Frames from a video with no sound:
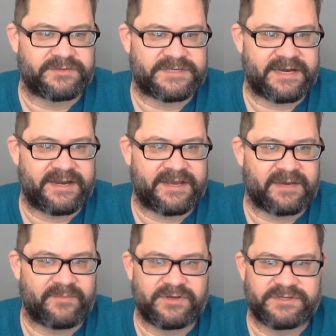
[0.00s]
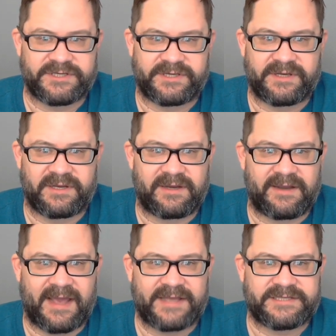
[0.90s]
technique I'm using.
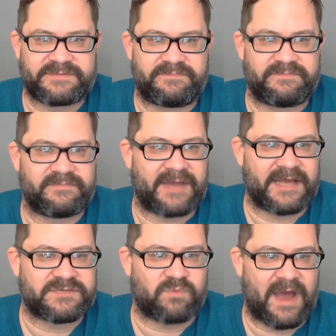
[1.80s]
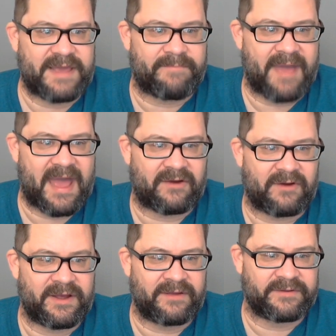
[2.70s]
Nice white
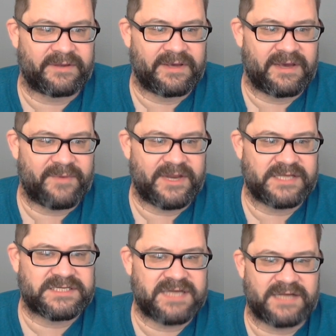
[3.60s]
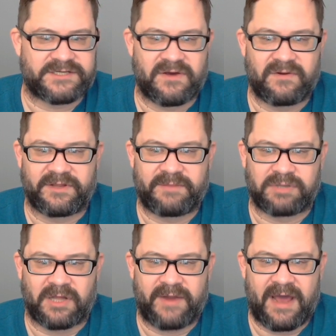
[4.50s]
background. I mean, it's not totally
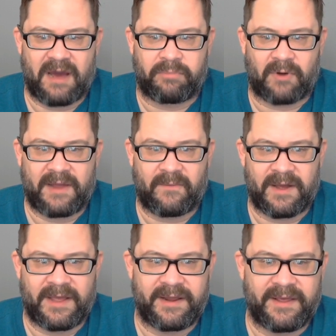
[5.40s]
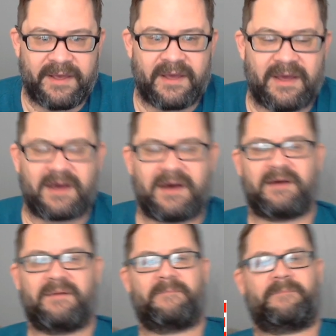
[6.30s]
blown out bright white,
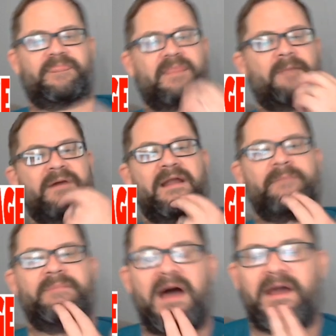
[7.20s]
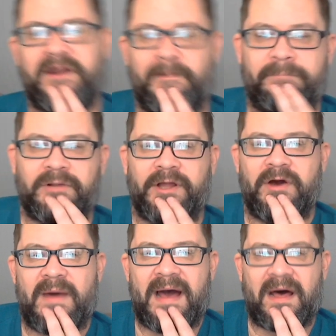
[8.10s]
but I'm not going to
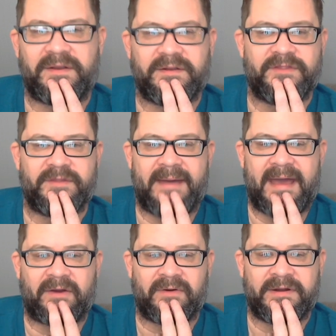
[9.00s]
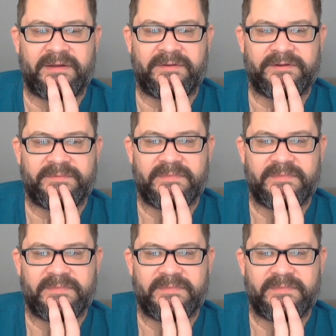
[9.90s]
blow out the background